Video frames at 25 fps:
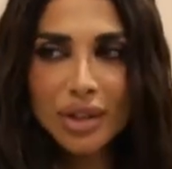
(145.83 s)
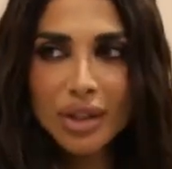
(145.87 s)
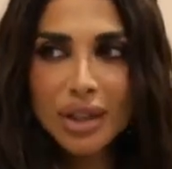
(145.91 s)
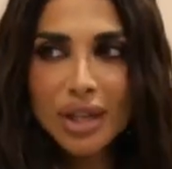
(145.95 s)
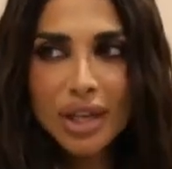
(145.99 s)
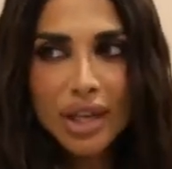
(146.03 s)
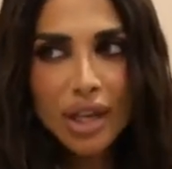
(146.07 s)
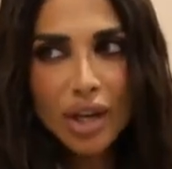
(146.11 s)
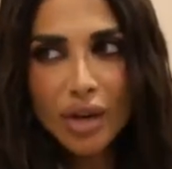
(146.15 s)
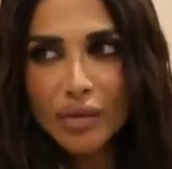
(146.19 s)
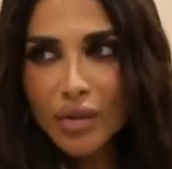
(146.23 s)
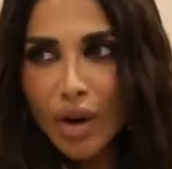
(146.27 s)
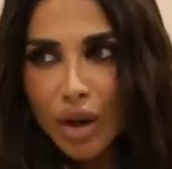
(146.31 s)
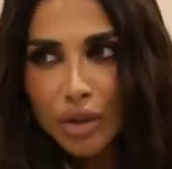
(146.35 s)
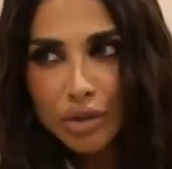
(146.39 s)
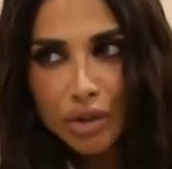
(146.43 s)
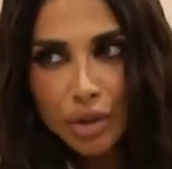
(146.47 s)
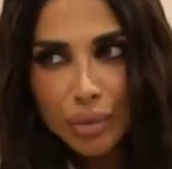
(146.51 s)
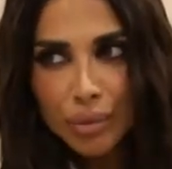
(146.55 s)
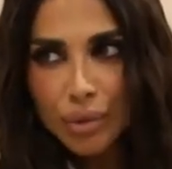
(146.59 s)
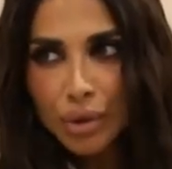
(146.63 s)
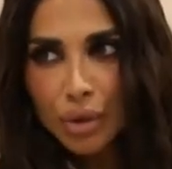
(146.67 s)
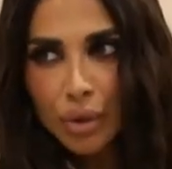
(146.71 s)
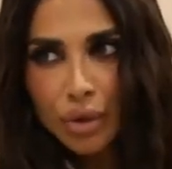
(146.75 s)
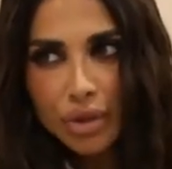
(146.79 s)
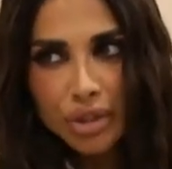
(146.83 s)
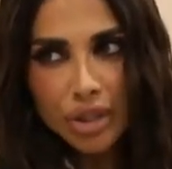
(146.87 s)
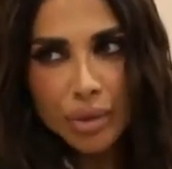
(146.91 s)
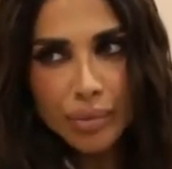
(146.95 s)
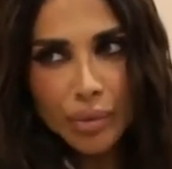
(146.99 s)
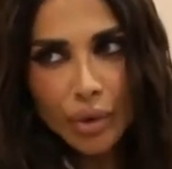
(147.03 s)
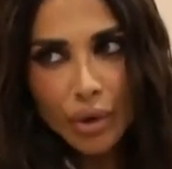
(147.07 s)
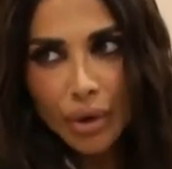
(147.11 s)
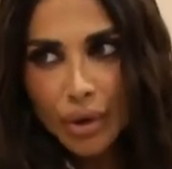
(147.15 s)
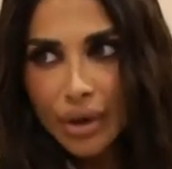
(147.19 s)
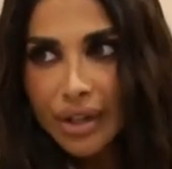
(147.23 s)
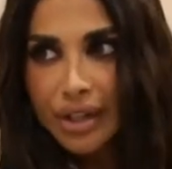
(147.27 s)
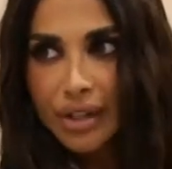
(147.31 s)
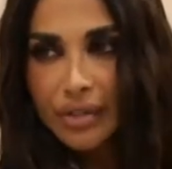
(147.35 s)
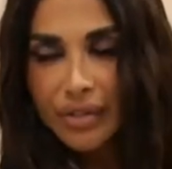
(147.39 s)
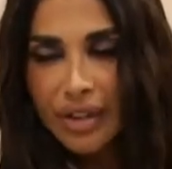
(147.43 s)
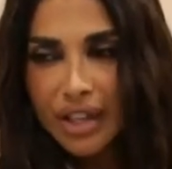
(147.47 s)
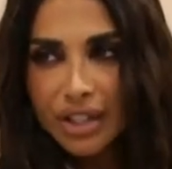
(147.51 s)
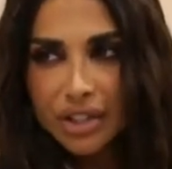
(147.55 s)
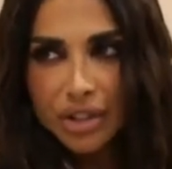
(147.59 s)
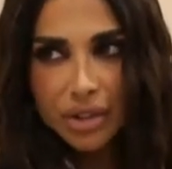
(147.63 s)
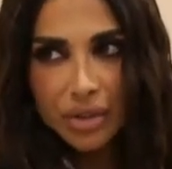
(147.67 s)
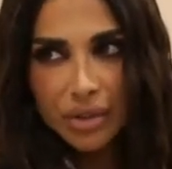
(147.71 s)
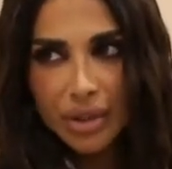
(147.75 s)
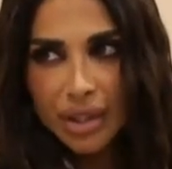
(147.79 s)
thinking of entrepreneurship or
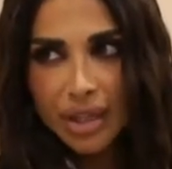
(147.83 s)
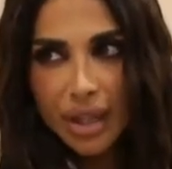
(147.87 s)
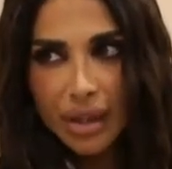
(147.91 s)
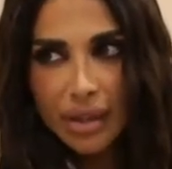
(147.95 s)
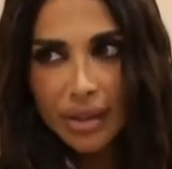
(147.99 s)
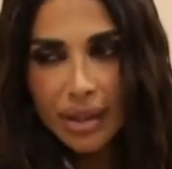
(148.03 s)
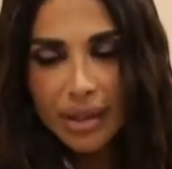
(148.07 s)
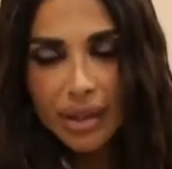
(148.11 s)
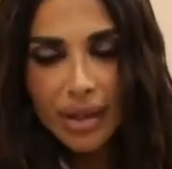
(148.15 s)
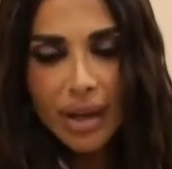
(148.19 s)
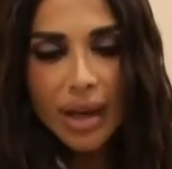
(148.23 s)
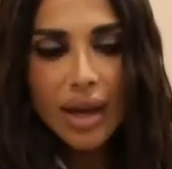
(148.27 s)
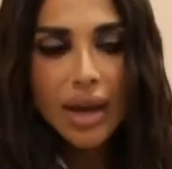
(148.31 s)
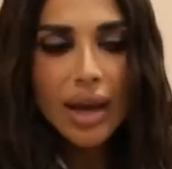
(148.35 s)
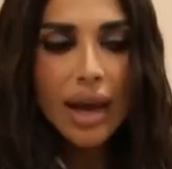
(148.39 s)
innovation or anything,